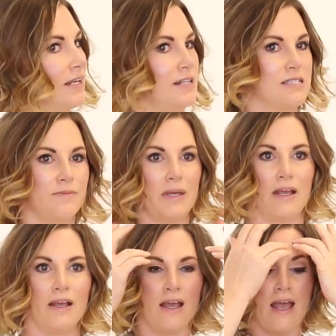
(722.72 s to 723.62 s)
it needs to
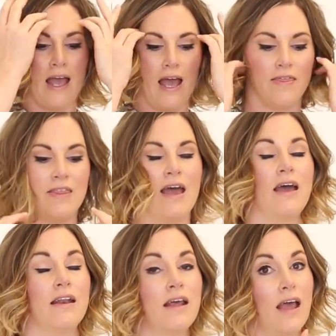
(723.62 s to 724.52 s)
be, and
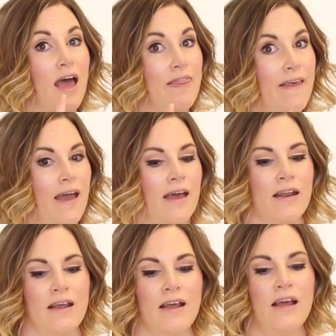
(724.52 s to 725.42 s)

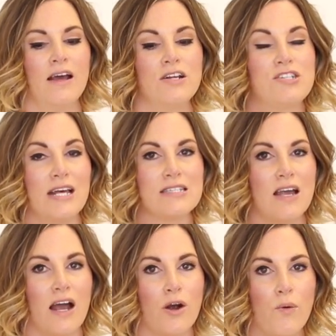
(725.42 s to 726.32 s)
then just
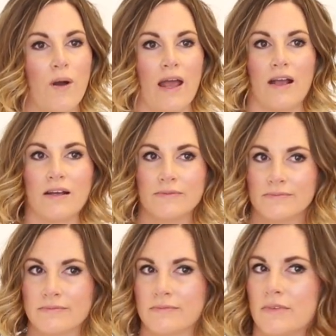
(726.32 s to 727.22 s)
a quick
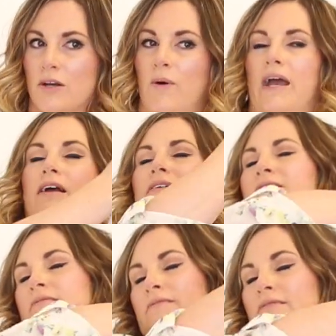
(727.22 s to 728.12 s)

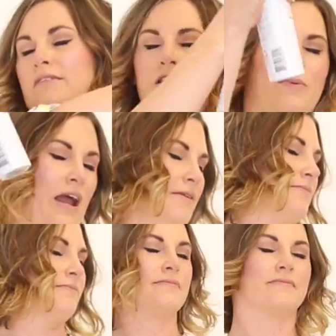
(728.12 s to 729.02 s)
spray.
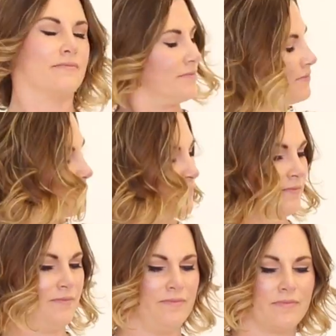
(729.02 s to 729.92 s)

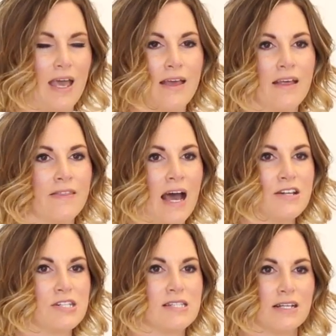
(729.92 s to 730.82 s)
Okay, and
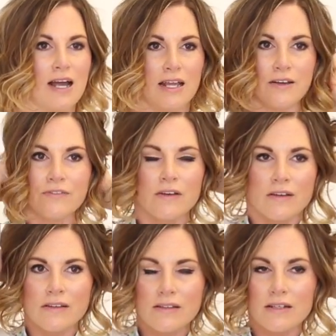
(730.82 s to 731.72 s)
that's just to kind of
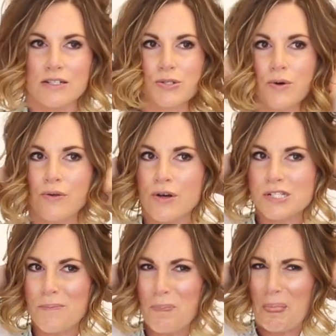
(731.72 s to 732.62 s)
control those.